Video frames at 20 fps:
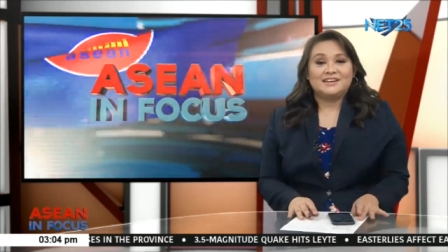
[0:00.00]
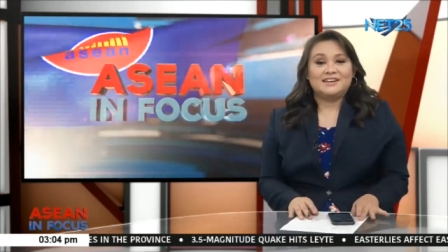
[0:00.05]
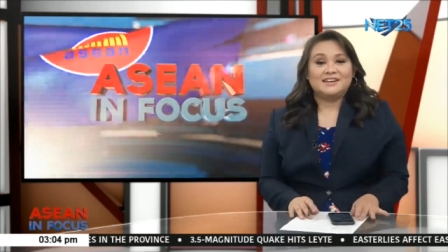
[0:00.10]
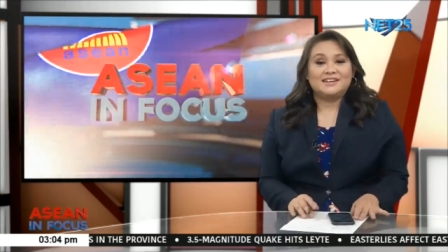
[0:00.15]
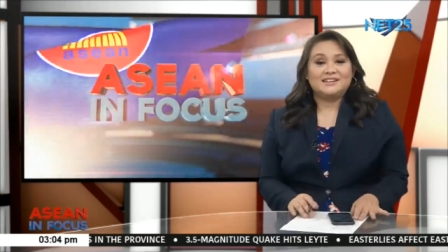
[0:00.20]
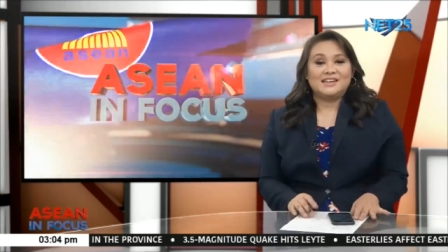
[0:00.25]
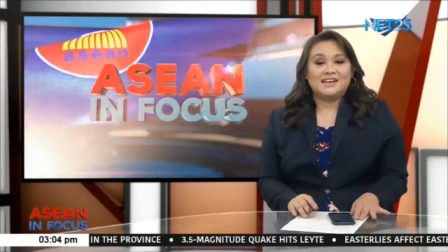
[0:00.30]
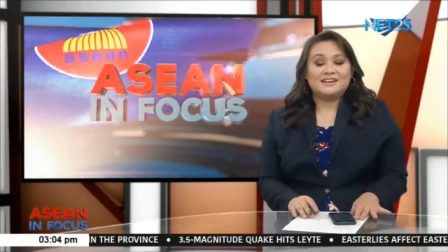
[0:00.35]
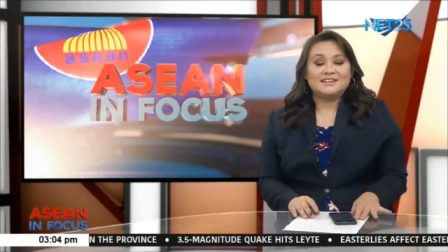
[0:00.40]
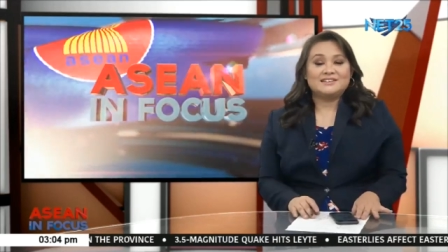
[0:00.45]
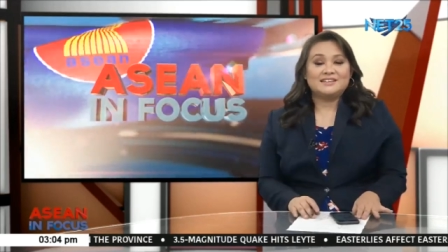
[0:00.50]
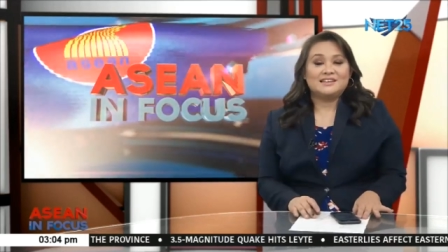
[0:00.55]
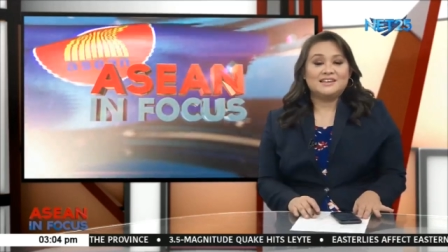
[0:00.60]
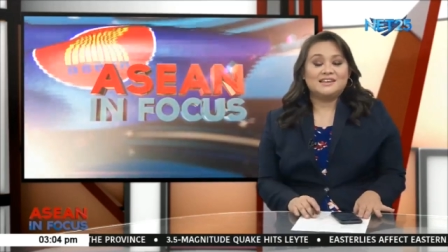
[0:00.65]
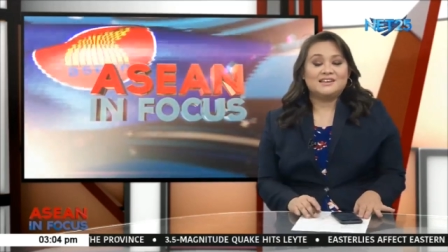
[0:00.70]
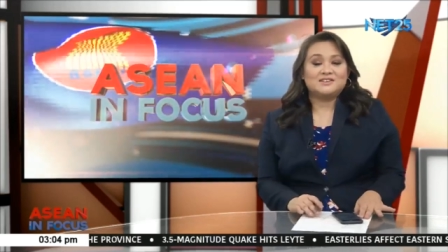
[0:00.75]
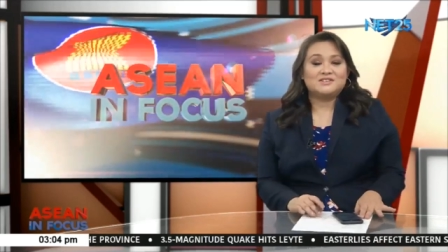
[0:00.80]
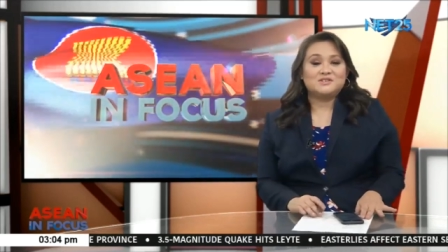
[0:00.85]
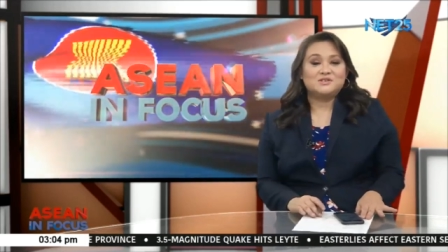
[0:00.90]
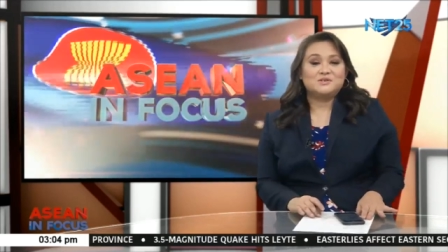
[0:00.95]
And that is the
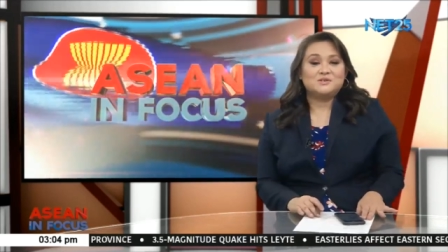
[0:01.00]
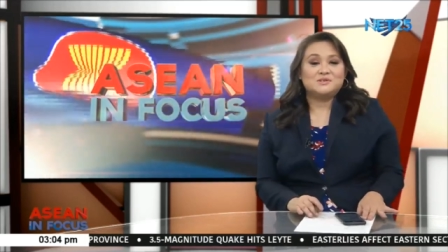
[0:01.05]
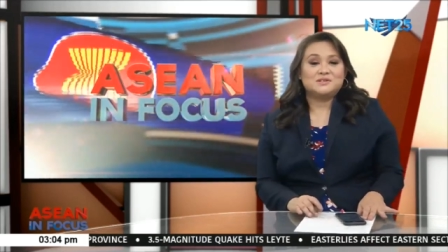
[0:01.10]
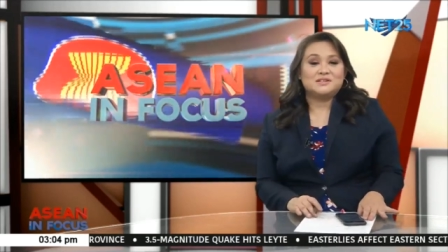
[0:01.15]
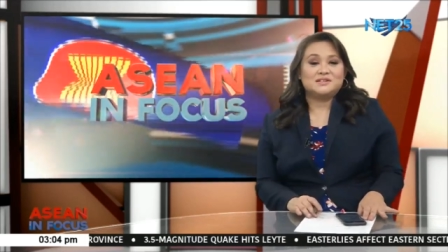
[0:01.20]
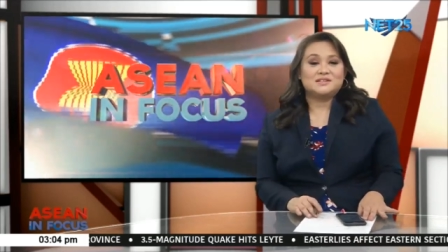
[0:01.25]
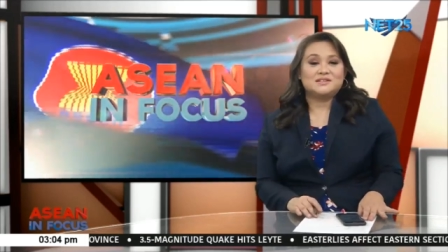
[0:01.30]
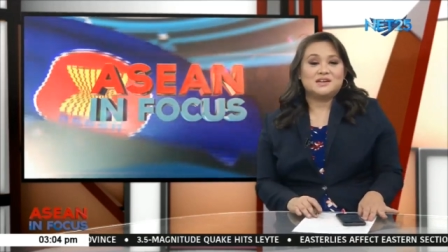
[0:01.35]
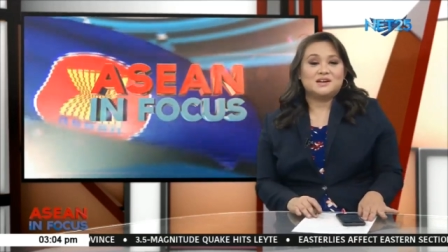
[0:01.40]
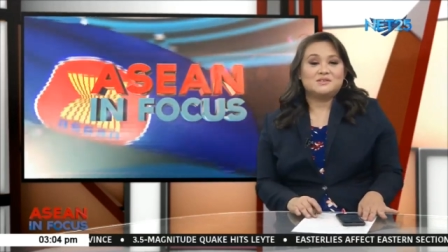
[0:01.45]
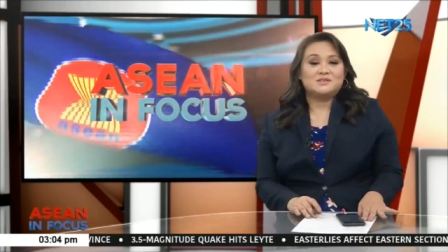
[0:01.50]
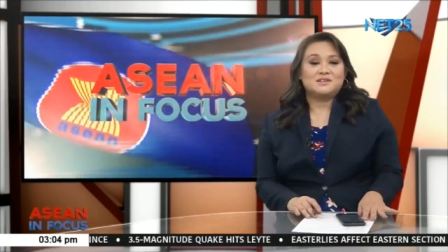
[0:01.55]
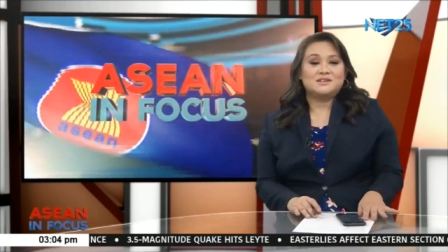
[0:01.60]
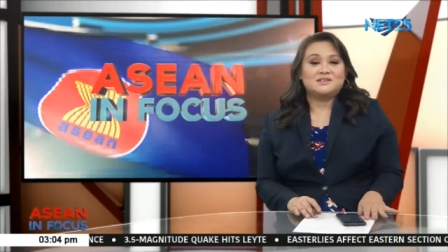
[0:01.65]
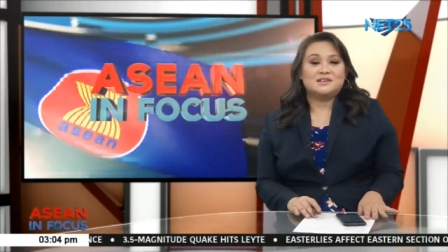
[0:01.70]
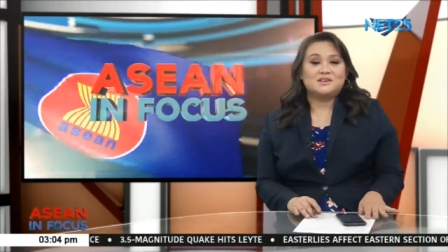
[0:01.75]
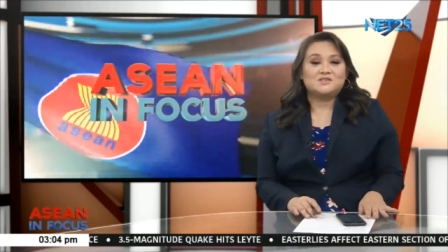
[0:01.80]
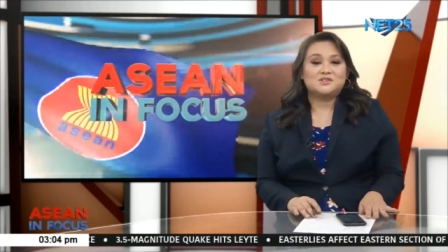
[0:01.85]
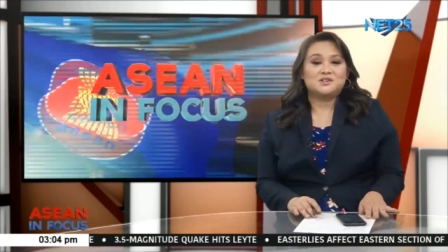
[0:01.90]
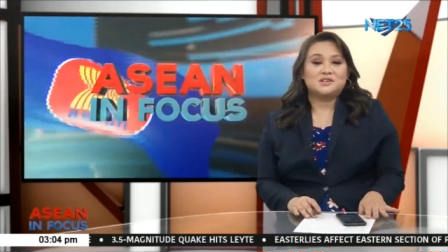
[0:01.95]
latest news in the
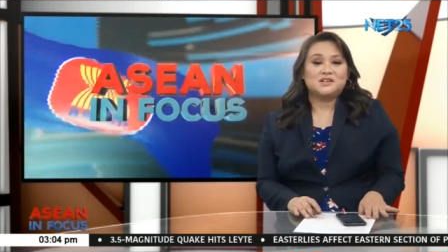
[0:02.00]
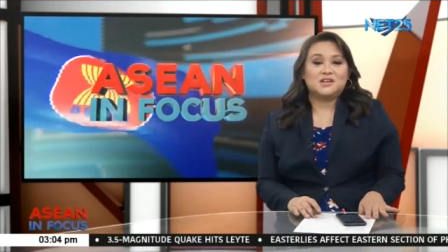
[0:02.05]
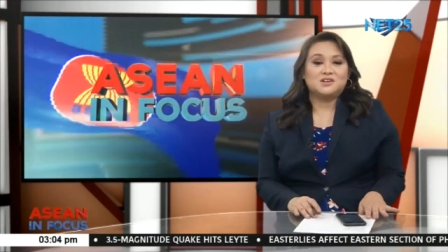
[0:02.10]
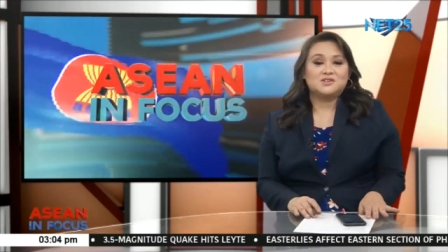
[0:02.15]
Southeast Asian